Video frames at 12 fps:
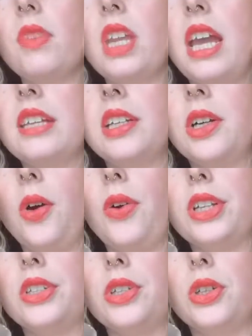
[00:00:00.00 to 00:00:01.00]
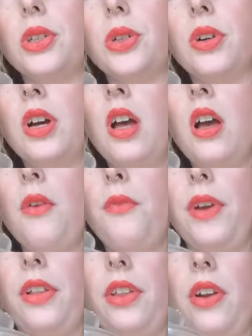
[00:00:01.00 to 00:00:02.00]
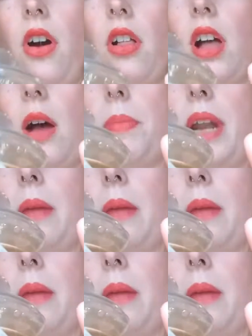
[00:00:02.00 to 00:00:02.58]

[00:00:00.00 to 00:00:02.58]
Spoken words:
isn't going to fill it all up. And I